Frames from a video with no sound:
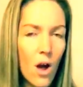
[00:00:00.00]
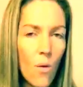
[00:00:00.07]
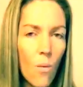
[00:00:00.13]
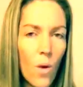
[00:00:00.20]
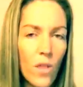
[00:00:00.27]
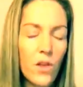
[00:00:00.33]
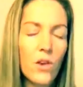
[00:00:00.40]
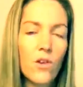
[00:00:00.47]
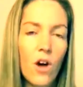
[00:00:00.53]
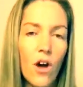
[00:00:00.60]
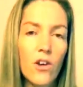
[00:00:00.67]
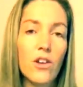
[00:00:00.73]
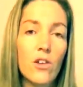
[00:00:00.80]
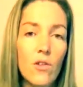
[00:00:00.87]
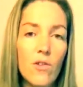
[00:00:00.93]
whether you're
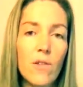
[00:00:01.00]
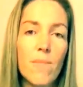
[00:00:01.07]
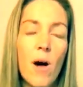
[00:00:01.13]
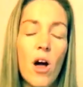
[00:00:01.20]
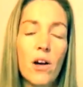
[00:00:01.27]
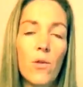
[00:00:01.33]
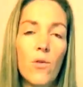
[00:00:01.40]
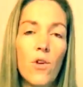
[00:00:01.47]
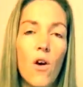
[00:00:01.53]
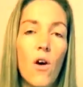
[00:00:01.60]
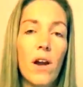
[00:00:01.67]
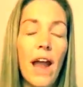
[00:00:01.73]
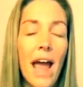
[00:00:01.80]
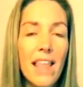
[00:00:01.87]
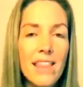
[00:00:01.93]
going to use a mic or
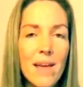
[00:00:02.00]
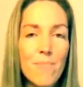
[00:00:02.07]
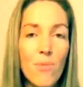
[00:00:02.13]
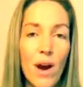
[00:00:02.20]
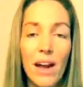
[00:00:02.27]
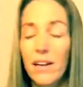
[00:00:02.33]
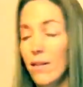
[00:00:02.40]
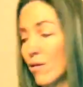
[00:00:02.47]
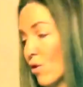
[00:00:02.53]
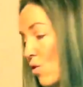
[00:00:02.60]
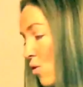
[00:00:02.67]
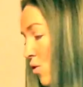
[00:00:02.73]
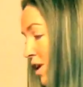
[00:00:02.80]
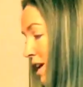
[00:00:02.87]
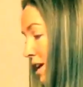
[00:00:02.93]
not, and then practice
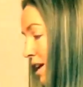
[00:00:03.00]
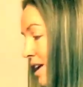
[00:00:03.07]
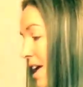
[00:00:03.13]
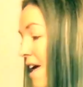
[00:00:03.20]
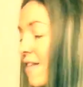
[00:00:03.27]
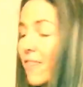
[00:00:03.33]
accordingly.